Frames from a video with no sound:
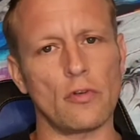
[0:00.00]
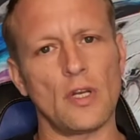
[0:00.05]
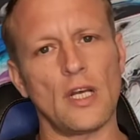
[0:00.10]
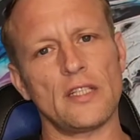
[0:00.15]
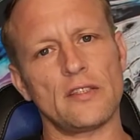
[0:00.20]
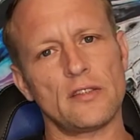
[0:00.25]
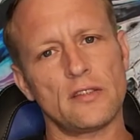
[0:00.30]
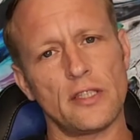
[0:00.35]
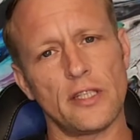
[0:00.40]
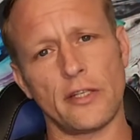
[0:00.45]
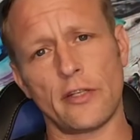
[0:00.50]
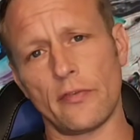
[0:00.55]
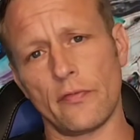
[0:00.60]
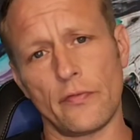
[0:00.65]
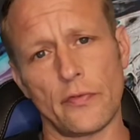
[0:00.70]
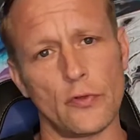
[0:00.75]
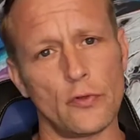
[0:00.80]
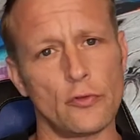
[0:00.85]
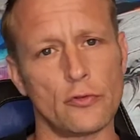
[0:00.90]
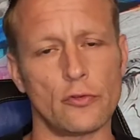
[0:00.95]
I say
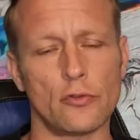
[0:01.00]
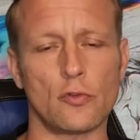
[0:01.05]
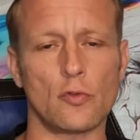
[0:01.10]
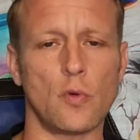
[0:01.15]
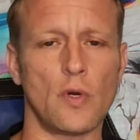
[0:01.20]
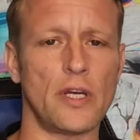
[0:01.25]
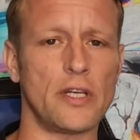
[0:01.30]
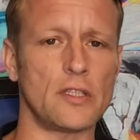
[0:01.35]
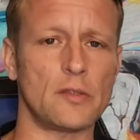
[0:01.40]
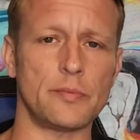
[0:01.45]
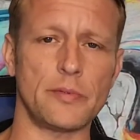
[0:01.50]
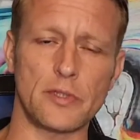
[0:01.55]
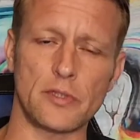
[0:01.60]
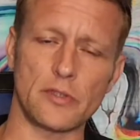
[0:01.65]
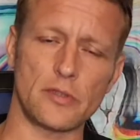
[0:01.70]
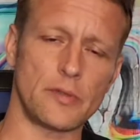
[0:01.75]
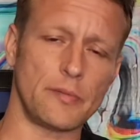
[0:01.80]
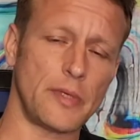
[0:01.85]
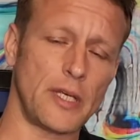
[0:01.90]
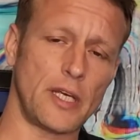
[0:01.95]
confusion twice
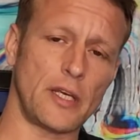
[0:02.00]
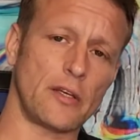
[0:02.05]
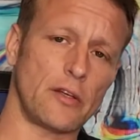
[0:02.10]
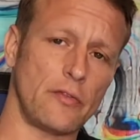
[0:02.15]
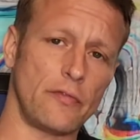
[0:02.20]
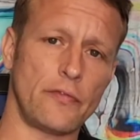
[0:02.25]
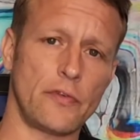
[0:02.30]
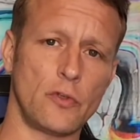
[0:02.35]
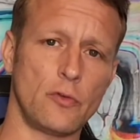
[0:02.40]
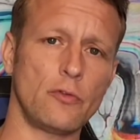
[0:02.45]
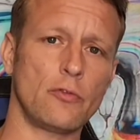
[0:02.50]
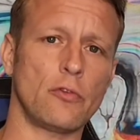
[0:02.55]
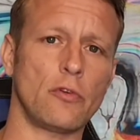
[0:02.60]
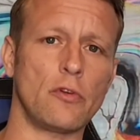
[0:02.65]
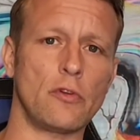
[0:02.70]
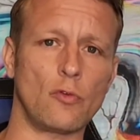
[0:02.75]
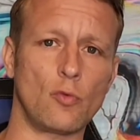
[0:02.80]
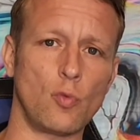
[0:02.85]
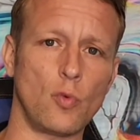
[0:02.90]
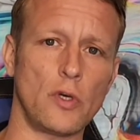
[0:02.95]
because, man, confusion
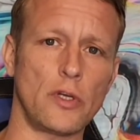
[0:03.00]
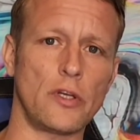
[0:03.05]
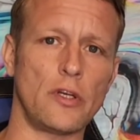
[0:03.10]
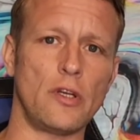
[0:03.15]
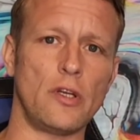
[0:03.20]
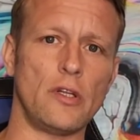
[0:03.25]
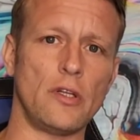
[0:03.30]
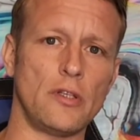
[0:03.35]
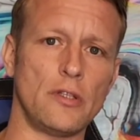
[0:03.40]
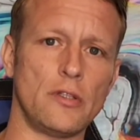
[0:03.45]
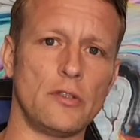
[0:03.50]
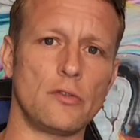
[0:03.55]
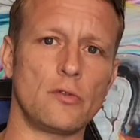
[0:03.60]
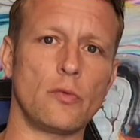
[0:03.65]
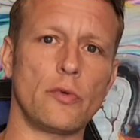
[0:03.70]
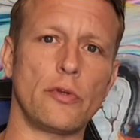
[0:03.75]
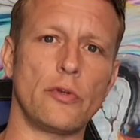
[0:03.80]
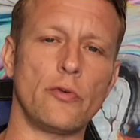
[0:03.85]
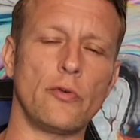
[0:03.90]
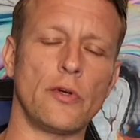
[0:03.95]
is what it is
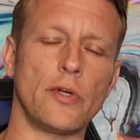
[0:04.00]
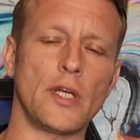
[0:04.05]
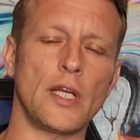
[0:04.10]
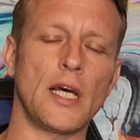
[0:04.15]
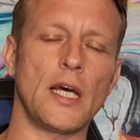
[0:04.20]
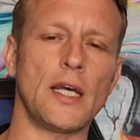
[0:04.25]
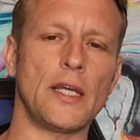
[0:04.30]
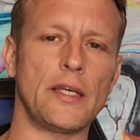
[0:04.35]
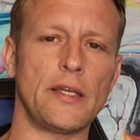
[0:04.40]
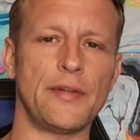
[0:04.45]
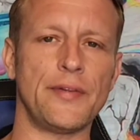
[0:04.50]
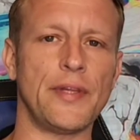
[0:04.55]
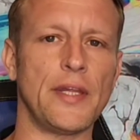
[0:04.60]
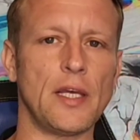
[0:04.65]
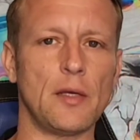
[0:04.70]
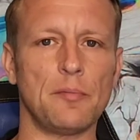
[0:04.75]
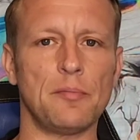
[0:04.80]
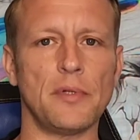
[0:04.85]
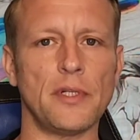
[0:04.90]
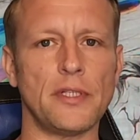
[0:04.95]
when you are not in
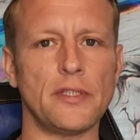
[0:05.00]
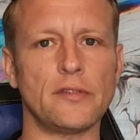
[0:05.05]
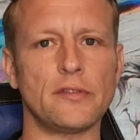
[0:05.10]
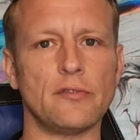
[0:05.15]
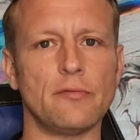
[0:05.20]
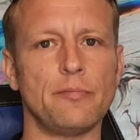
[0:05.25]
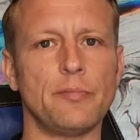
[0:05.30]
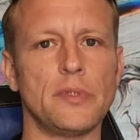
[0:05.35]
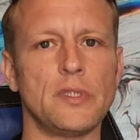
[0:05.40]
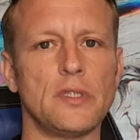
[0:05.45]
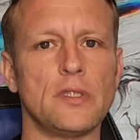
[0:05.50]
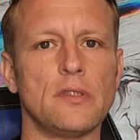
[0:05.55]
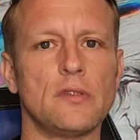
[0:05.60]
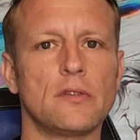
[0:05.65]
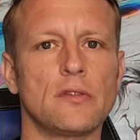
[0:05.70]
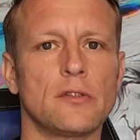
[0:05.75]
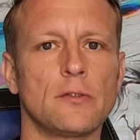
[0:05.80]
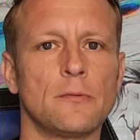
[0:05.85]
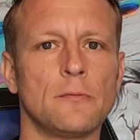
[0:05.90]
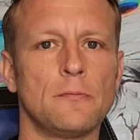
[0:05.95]
that place of
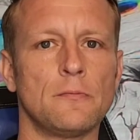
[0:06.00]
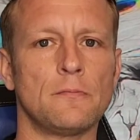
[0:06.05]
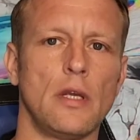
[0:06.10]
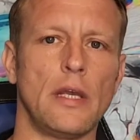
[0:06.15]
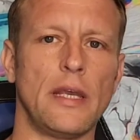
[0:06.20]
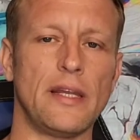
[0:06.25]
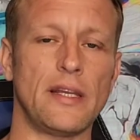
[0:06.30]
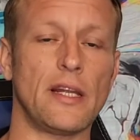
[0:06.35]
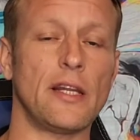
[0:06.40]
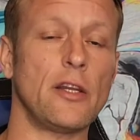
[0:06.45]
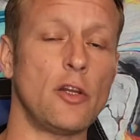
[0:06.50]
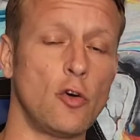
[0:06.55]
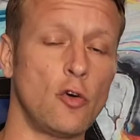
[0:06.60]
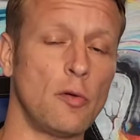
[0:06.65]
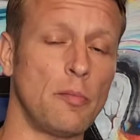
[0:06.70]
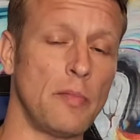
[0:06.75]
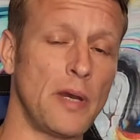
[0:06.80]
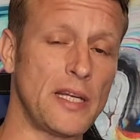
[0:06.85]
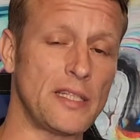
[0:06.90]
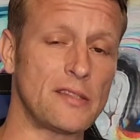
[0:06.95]
peace. And I know it
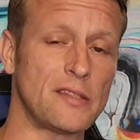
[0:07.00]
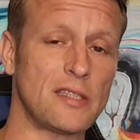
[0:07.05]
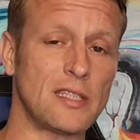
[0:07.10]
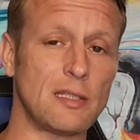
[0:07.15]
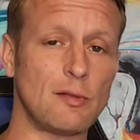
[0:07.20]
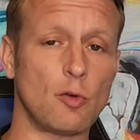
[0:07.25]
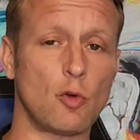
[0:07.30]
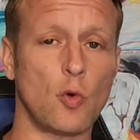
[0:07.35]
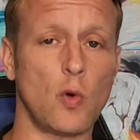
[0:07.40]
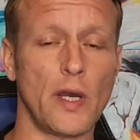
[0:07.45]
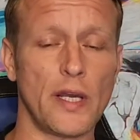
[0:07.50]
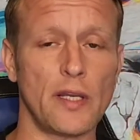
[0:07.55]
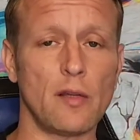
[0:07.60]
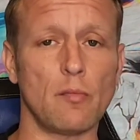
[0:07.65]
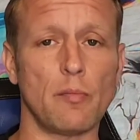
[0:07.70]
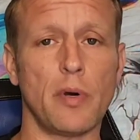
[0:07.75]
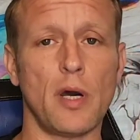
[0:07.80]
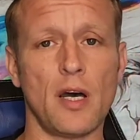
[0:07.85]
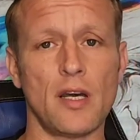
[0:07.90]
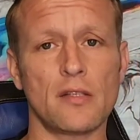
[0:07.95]
might seem quite
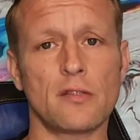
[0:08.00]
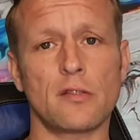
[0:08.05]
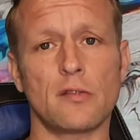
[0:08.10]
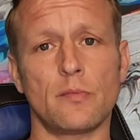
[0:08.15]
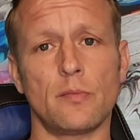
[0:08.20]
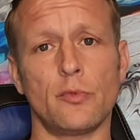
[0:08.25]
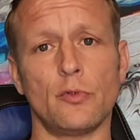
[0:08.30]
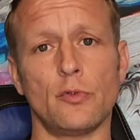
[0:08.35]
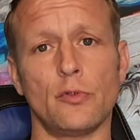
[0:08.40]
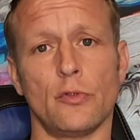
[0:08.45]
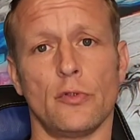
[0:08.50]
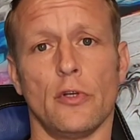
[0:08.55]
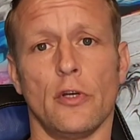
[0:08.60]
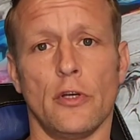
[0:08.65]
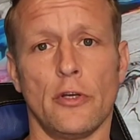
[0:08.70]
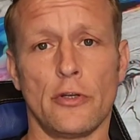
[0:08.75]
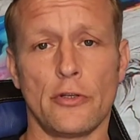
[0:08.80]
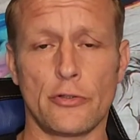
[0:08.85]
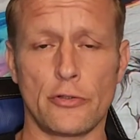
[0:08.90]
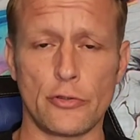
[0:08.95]
impossible
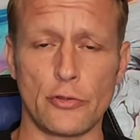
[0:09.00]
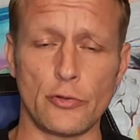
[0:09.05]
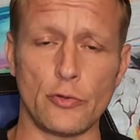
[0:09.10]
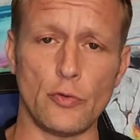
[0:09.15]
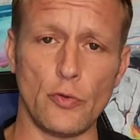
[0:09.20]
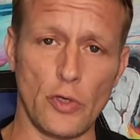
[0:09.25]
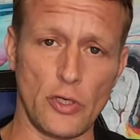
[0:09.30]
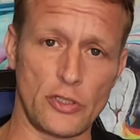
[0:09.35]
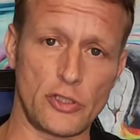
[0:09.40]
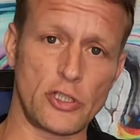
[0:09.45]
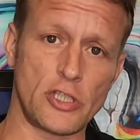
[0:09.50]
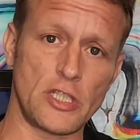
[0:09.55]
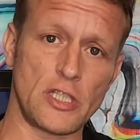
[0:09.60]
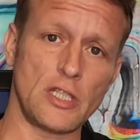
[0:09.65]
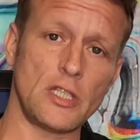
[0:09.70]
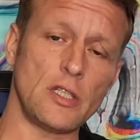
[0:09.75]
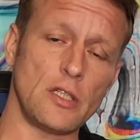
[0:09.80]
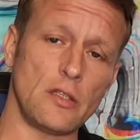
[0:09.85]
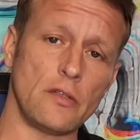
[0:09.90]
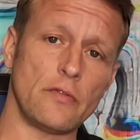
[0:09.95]
to
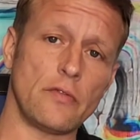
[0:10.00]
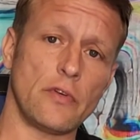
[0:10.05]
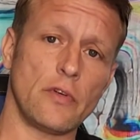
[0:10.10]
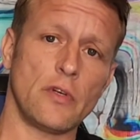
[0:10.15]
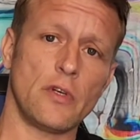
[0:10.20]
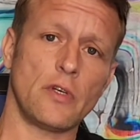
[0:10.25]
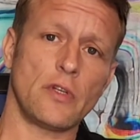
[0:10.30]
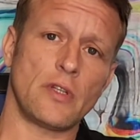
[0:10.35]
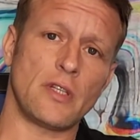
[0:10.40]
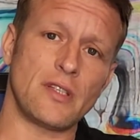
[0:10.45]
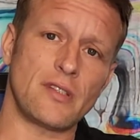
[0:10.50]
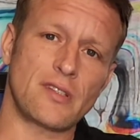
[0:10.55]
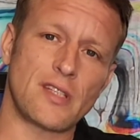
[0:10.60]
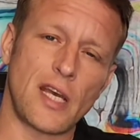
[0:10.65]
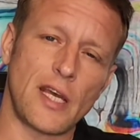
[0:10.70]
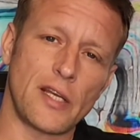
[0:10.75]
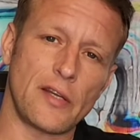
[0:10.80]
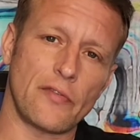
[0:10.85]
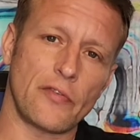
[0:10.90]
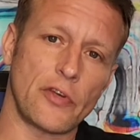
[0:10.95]
achieve this
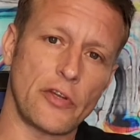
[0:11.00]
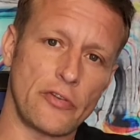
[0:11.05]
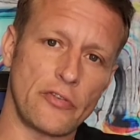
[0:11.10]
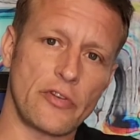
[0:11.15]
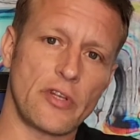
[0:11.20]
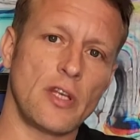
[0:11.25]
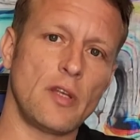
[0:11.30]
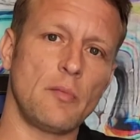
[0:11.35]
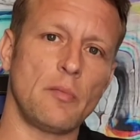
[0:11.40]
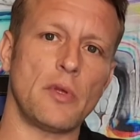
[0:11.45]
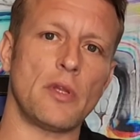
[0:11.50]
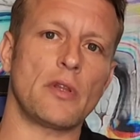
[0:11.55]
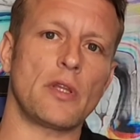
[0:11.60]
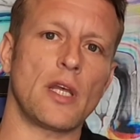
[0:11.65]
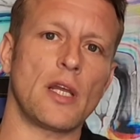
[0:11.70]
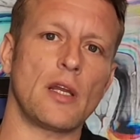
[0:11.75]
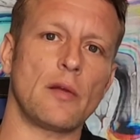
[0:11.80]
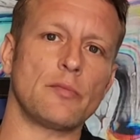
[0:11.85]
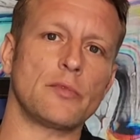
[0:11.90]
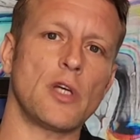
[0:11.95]
kind of contentment that
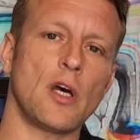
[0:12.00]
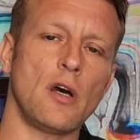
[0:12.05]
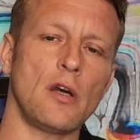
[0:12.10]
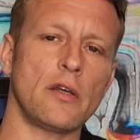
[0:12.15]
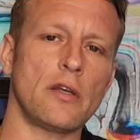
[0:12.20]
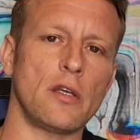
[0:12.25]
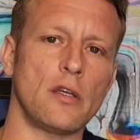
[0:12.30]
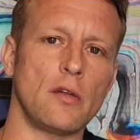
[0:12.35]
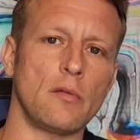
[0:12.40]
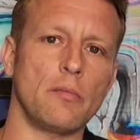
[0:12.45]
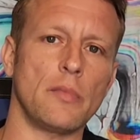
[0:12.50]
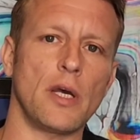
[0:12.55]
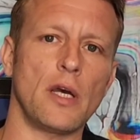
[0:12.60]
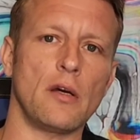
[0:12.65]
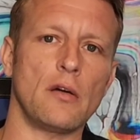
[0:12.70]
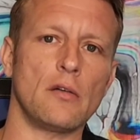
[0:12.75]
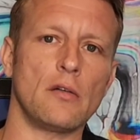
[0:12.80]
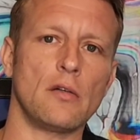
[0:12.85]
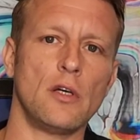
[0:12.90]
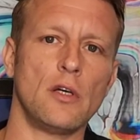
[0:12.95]
I'm talking about,
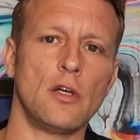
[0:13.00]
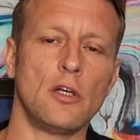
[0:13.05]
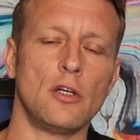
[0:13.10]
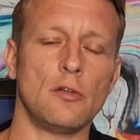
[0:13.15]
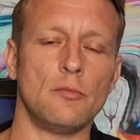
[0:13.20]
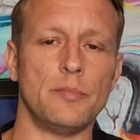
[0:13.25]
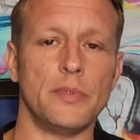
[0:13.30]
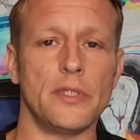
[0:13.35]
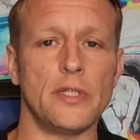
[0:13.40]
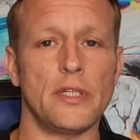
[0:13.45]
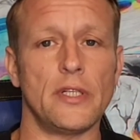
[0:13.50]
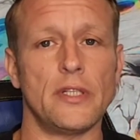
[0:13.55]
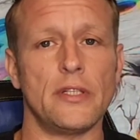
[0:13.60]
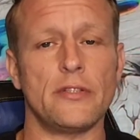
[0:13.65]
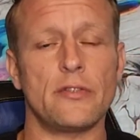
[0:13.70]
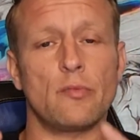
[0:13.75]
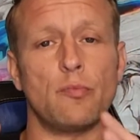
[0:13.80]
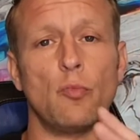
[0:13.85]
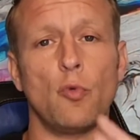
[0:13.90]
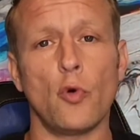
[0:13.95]
but it
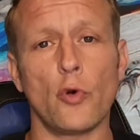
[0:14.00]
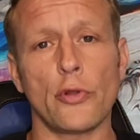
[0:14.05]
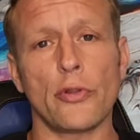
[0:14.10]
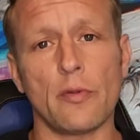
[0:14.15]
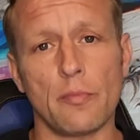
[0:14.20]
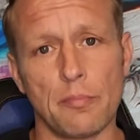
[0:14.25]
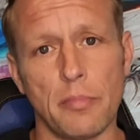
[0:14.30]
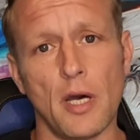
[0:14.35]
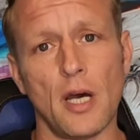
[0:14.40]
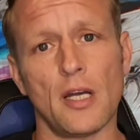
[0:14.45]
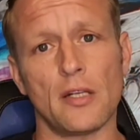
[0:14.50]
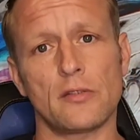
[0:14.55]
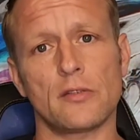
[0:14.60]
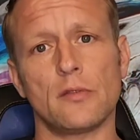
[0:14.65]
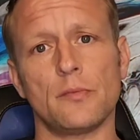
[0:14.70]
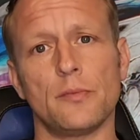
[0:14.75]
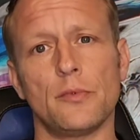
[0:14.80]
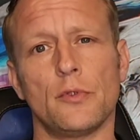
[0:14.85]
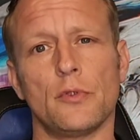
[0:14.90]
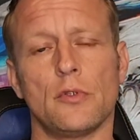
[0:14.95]
is more than
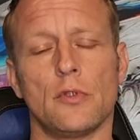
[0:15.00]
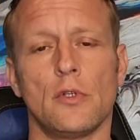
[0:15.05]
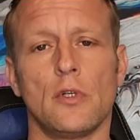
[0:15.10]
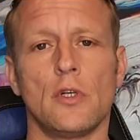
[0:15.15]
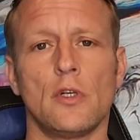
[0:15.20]
possible.